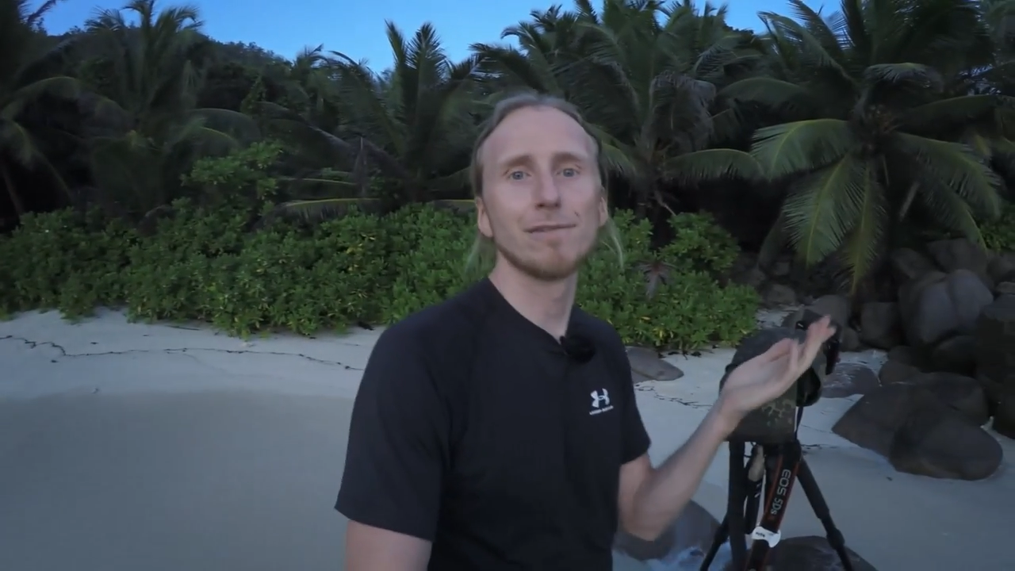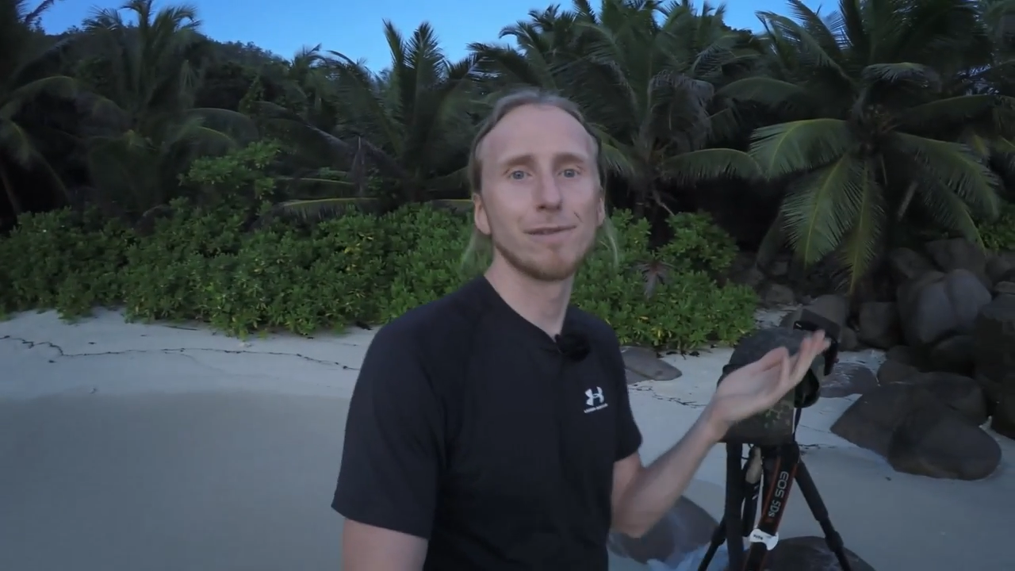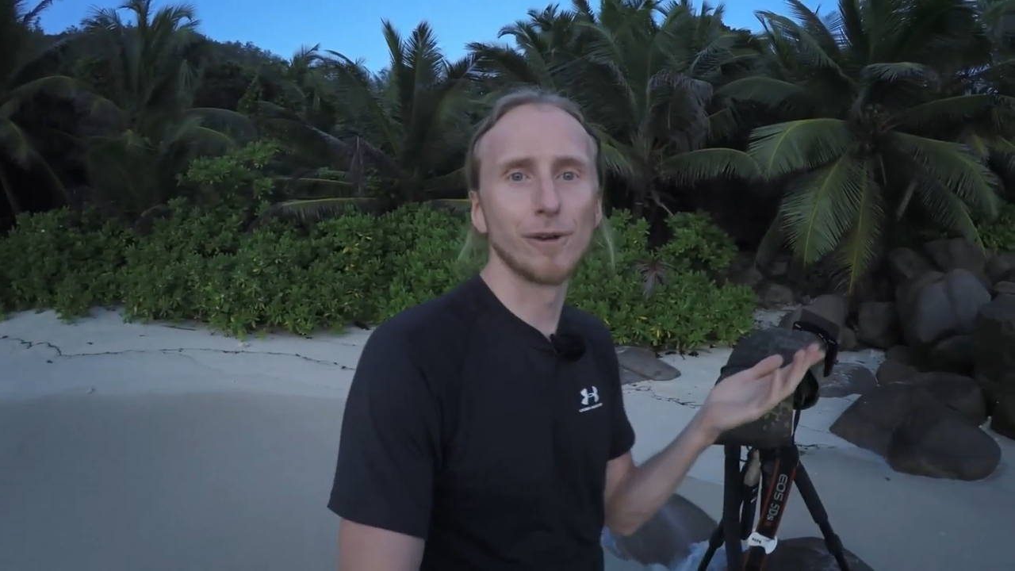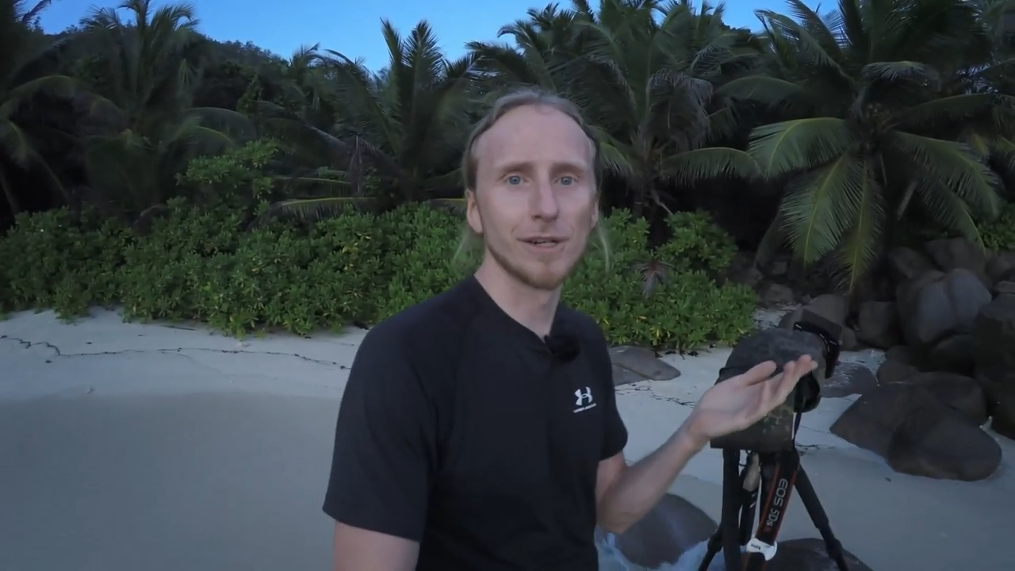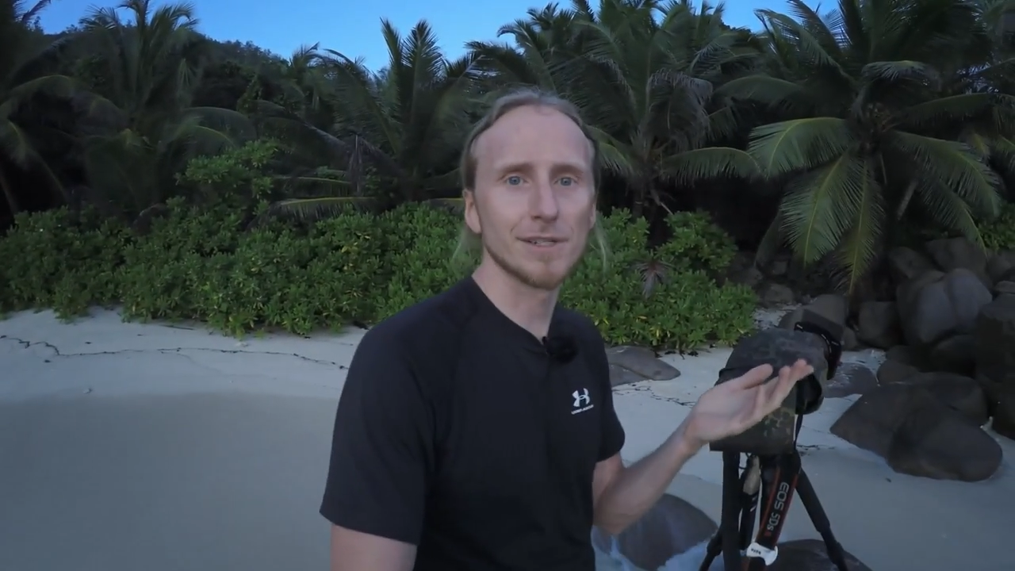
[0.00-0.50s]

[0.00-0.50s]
full,